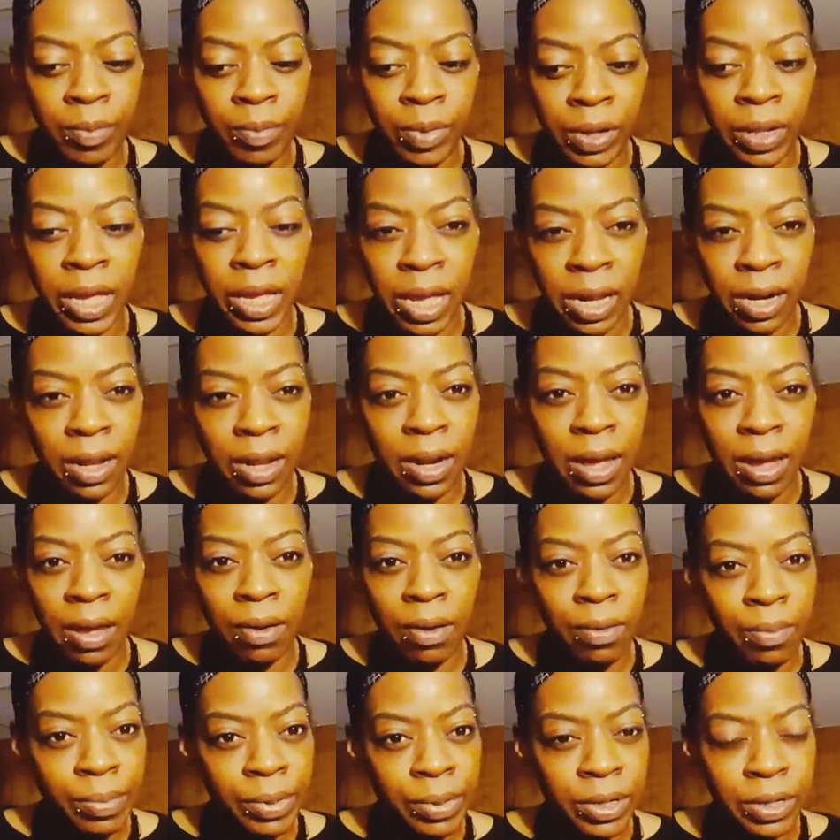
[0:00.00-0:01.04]
Plan it
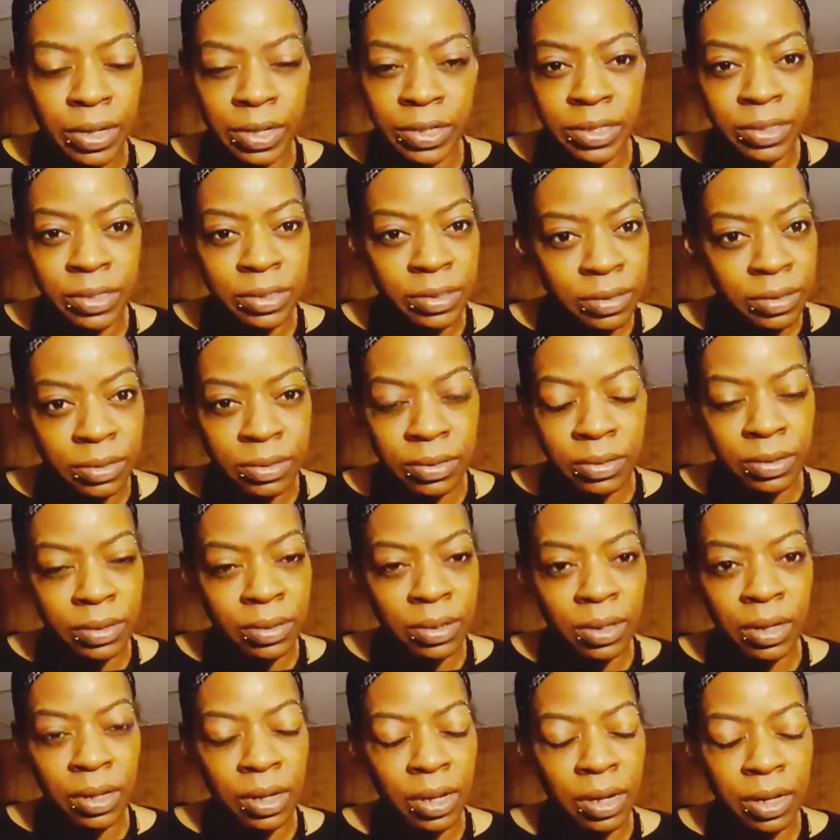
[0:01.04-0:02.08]
out, because
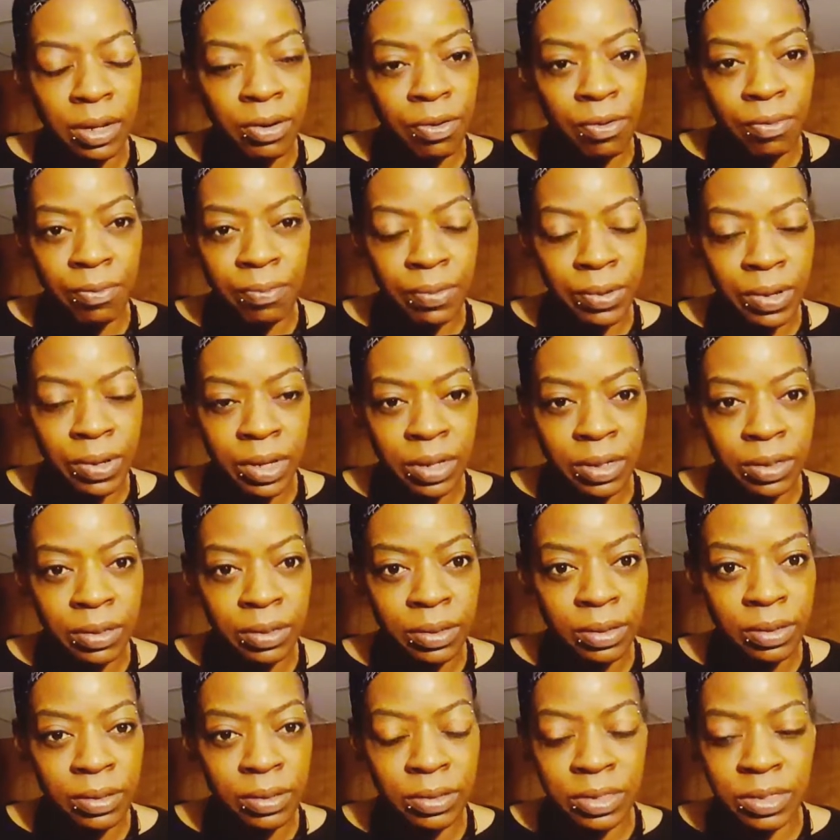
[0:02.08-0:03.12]
honey girlfriend
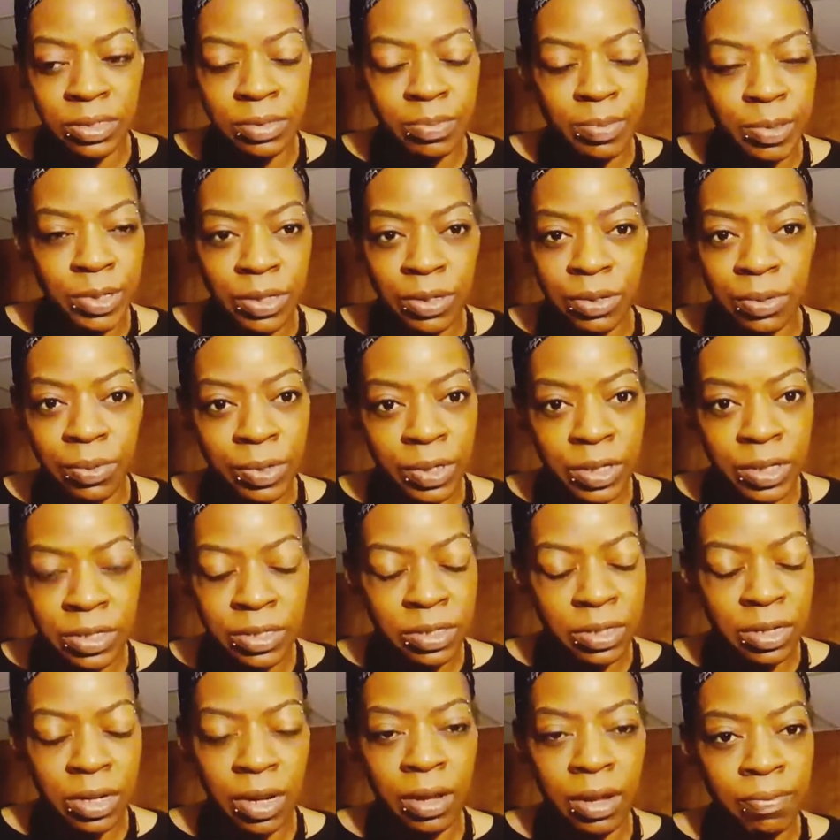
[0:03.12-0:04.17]
just be doing
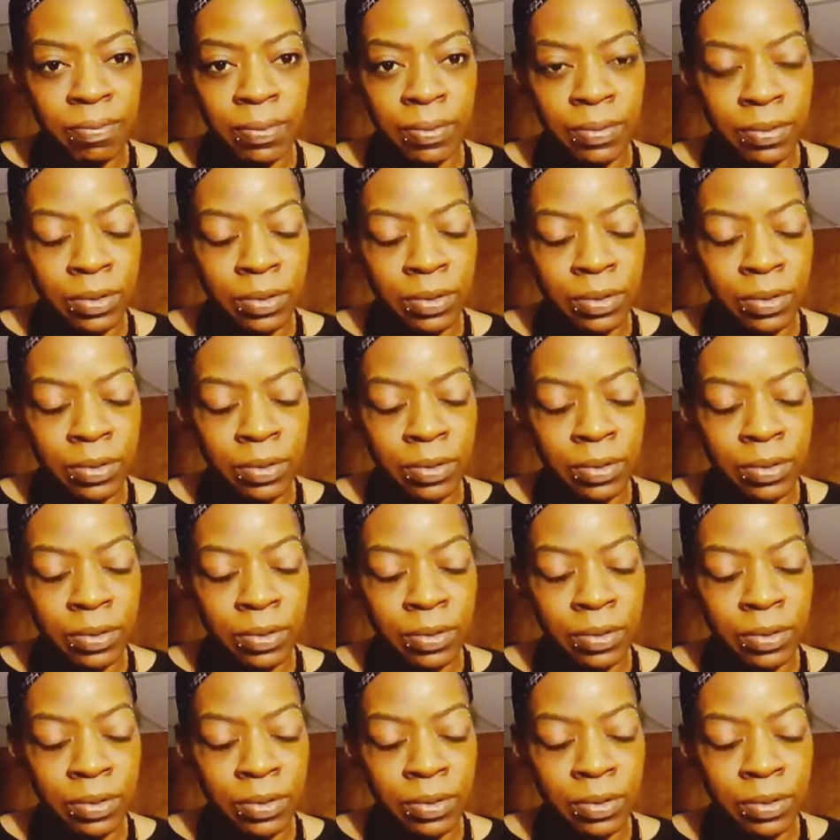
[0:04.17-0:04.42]
stuff.